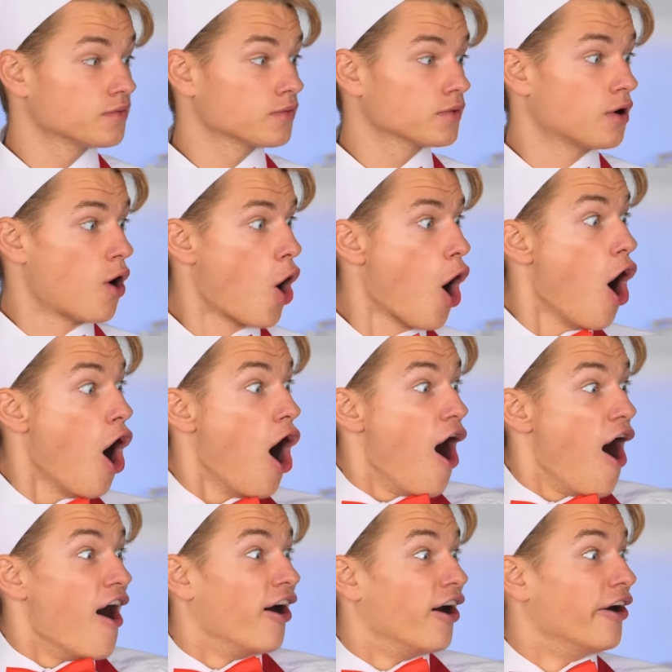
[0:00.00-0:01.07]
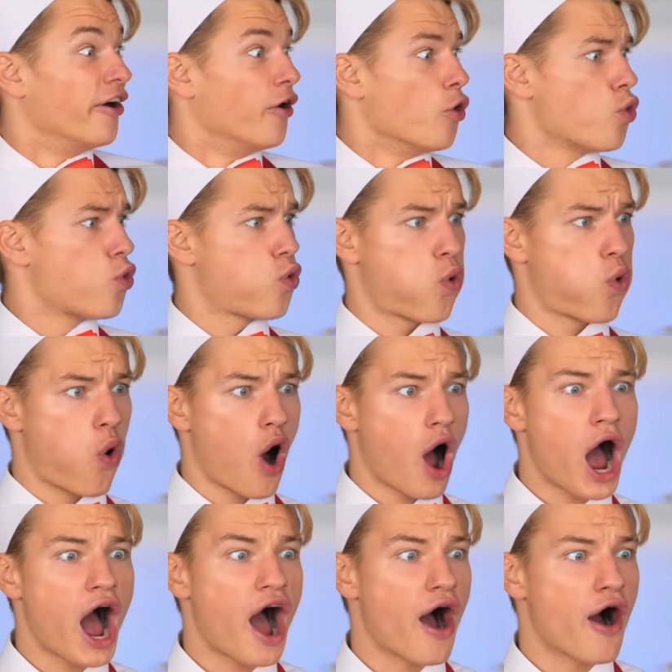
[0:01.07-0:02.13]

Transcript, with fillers: Whoa! It turned to